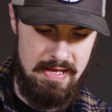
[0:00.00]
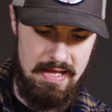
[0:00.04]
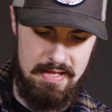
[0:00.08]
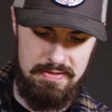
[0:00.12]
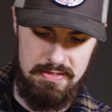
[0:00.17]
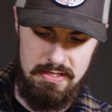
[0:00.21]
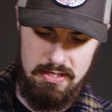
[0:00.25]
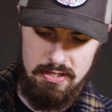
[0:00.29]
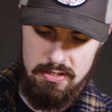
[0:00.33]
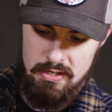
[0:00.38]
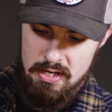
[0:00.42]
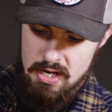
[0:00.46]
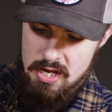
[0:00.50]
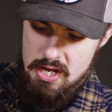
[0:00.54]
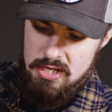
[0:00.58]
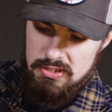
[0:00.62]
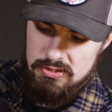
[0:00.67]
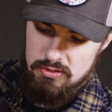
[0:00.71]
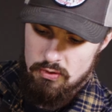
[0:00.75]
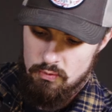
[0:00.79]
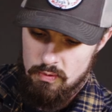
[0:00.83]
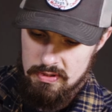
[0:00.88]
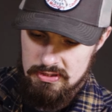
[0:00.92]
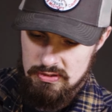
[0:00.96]
on there.
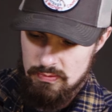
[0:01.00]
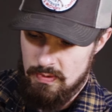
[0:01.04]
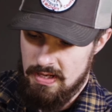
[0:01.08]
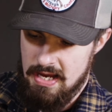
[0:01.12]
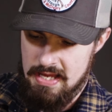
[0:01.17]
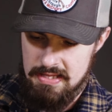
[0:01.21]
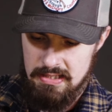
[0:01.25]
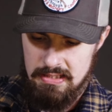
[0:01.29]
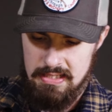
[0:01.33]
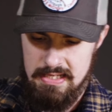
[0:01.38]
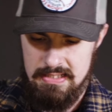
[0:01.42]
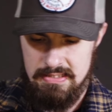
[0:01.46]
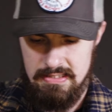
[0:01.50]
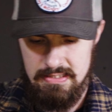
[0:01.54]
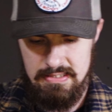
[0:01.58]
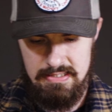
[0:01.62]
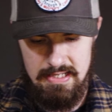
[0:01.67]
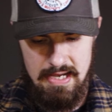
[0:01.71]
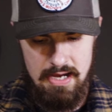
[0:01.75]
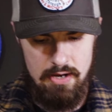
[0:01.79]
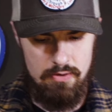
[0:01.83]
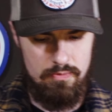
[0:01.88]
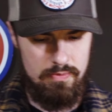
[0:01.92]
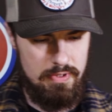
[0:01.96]
So once we got the laces
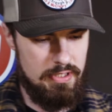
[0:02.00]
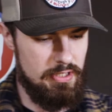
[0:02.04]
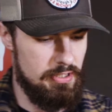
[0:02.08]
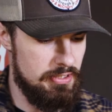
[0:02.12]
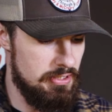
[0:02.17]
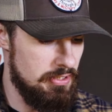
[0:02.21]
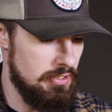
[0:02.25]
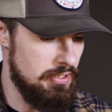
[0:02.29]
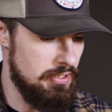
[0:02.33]
out, we're good to